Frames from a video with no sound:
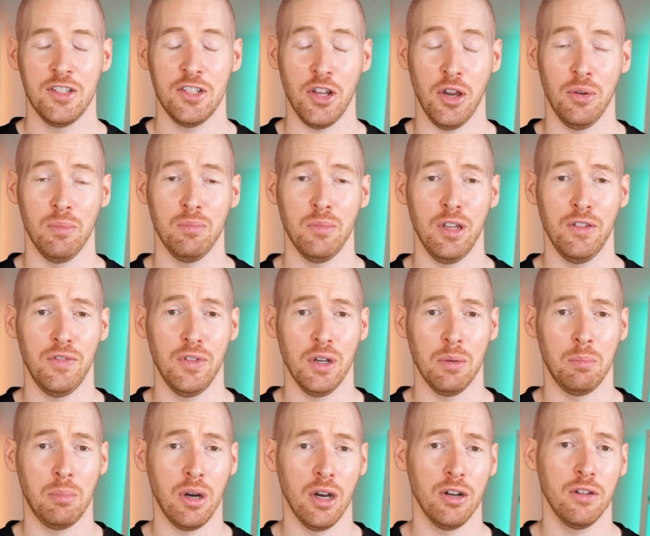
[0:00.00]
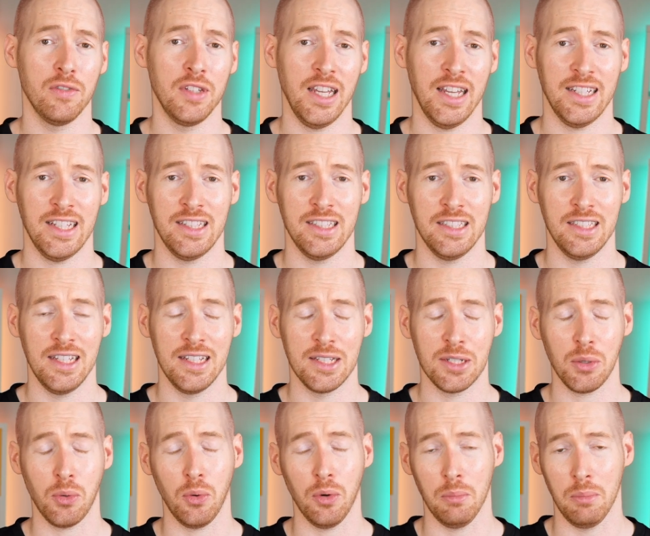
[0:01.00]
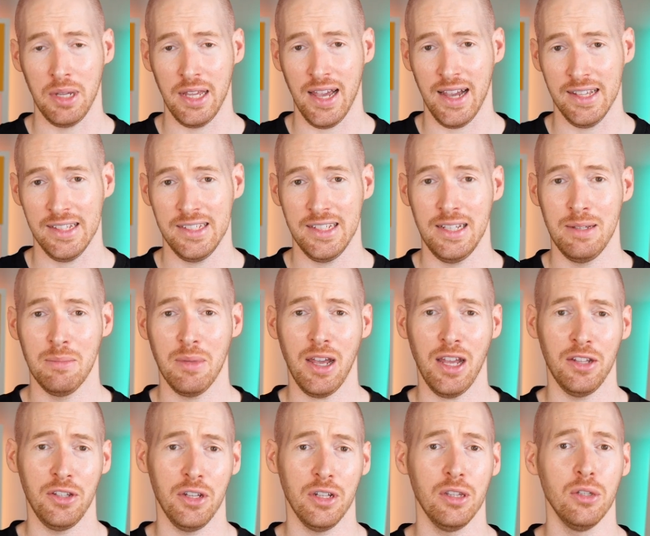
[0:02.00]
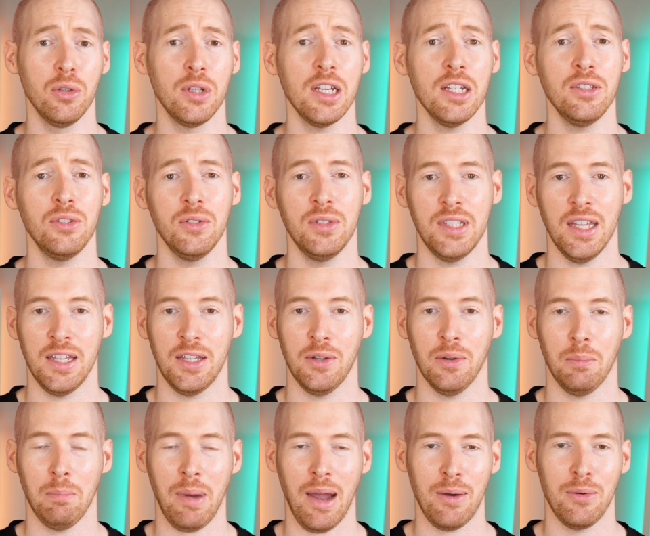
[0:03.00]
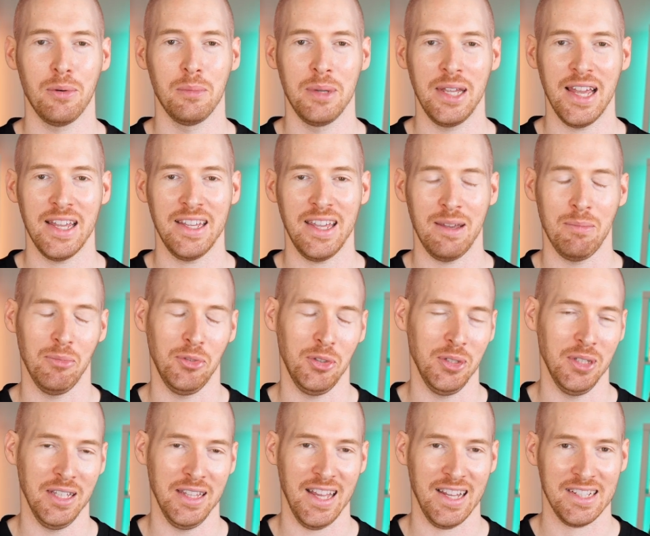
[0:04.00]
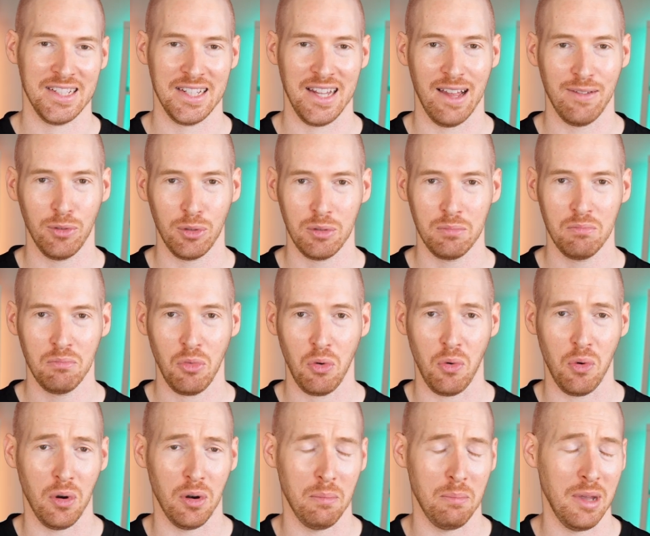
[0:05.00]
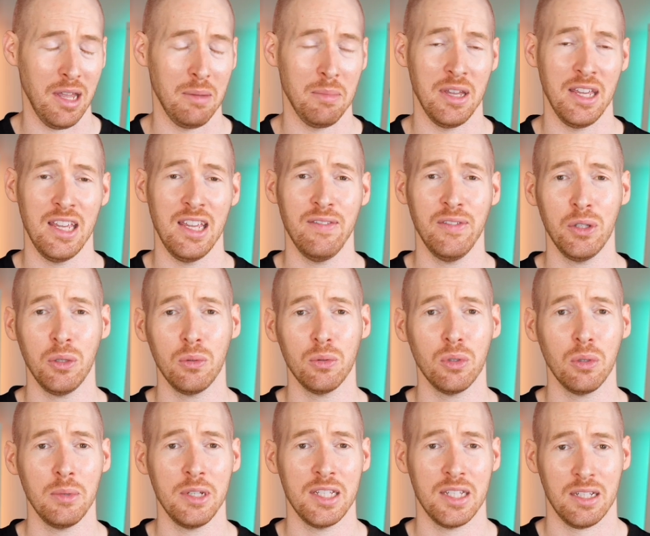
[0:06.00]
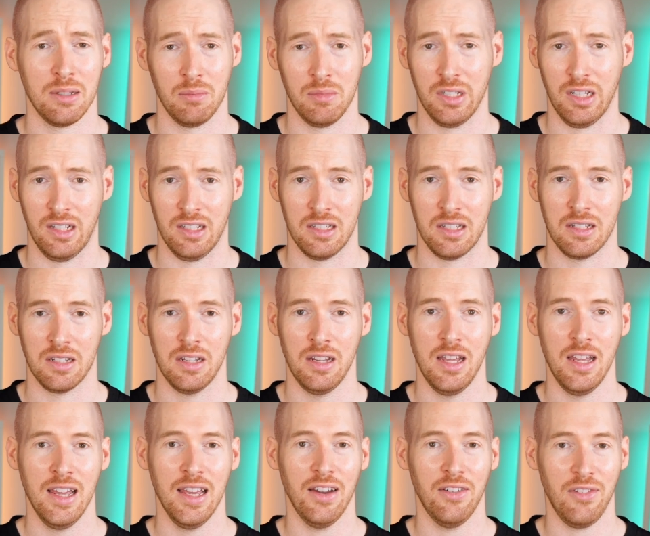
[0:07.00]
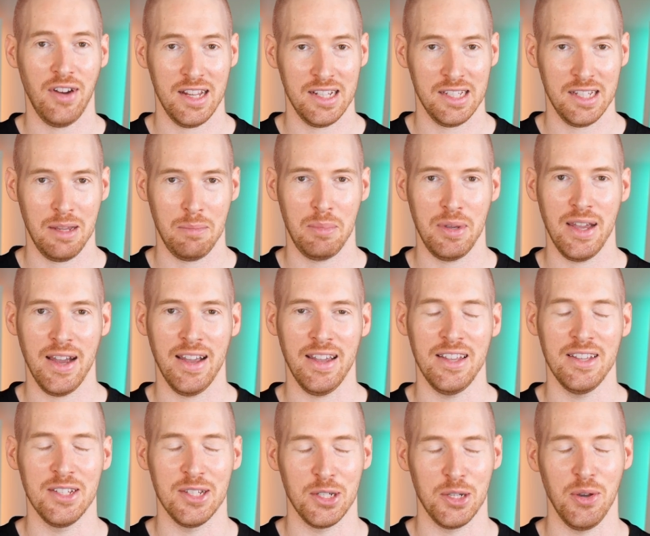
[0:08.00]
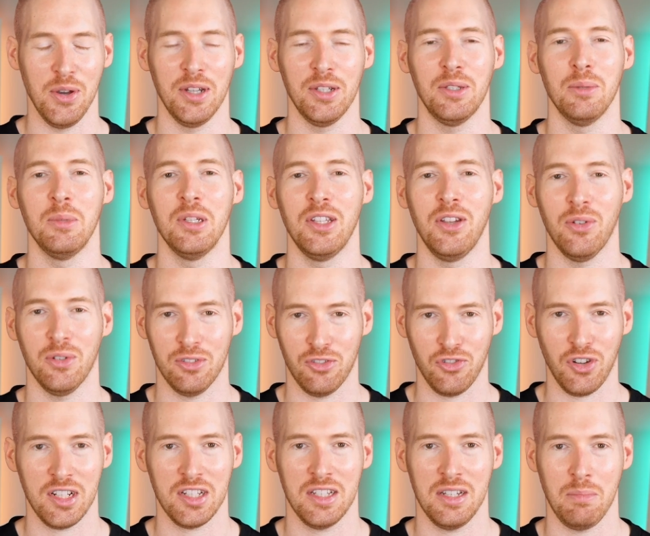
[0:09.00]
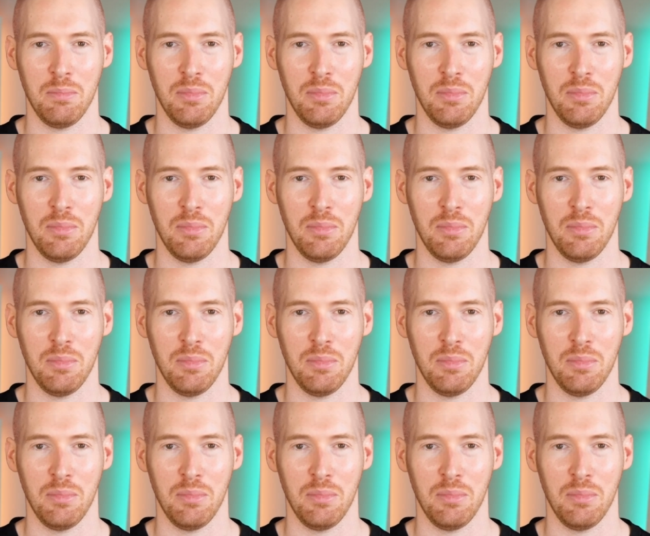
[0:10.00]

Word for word: So, if you're part of the analytics or B I team and you're looking to take your Power B I game to the next level, or maybe even automate some tasks, REST A P I is going to be your trusty